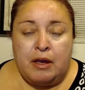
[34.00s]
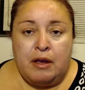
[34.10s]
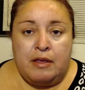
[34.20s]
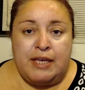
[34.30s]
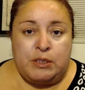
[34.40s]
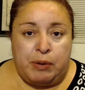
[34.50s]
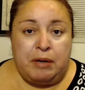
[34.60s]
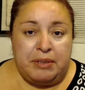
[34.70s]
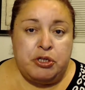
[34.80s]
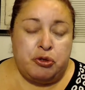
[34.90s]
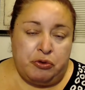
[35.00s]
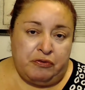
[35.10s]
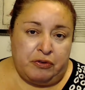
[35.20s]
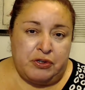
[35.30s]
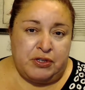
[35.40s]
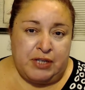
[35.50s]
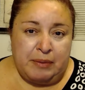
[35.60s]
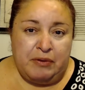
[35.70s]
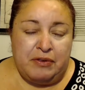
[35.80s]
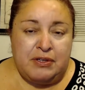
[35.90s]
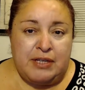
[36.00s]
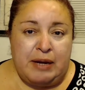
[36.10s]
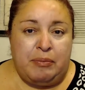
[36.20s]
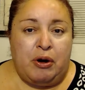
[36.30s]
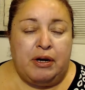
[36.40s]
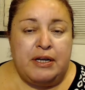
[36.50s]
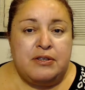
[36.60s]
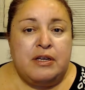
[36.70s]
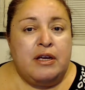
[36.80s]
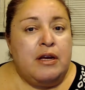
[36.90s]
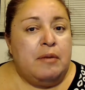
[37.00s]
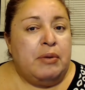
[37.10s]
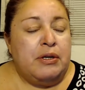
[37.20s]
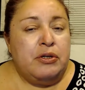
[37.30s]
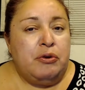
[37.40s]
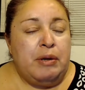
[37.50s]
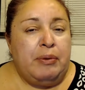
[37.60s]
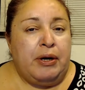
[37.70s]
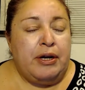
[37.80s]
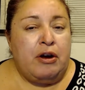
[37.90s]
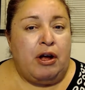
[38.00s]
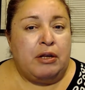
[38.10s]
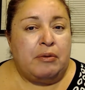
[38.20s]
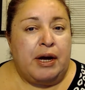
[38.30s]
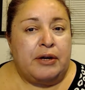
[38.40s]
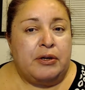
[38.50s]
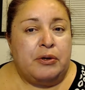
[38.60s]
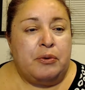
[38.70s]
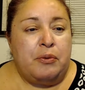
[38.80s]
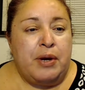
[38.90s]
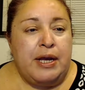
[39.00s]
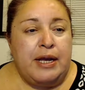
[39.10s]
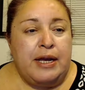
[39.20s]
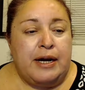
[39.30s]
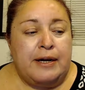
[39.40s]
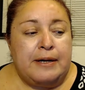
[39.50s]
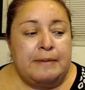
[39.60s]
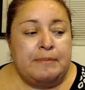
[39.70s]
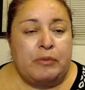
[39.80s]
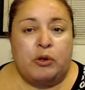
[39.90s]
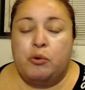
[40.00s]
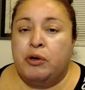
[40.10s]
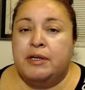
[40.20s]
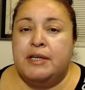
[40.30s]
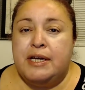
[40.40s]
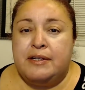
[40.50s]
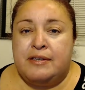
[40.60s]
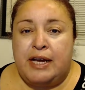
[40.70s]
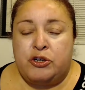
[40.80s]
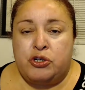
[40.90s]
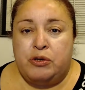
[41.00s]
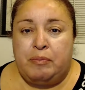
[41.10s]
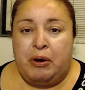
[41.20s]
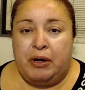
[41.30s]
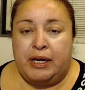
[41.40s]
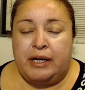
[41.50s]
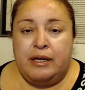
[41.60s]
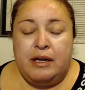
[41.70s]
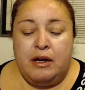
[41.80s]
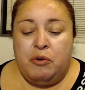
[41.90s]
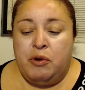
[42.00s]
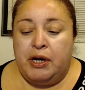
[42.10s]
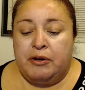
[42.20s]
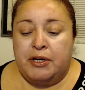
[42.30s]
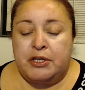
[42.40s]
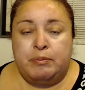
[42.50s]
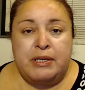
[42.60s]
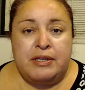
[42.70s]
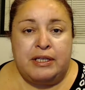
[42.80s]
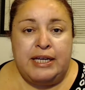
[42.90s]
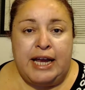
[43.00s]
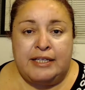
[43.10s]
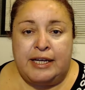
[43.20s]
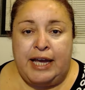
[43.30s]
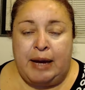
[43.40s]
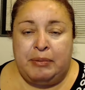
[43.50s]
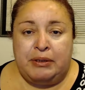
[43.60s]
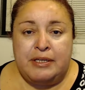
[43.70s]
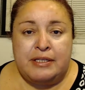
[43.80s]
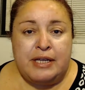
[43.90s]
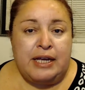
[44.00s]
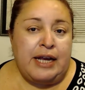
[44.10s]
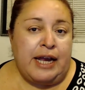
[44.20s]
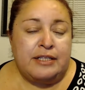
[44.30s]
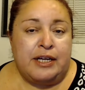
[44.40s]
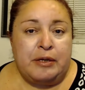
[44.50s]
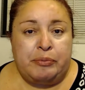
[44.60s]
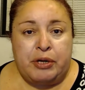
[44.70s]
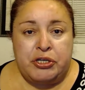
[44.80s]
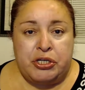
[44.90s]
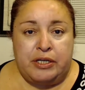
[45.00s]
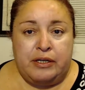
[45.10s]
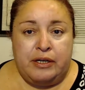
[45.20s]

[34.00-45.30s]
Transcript: that's probably true for some of the state parties, but in the Green Party of Colorado, we're an intersectional party. We are explicitly anti-capitalist and anti-oppression,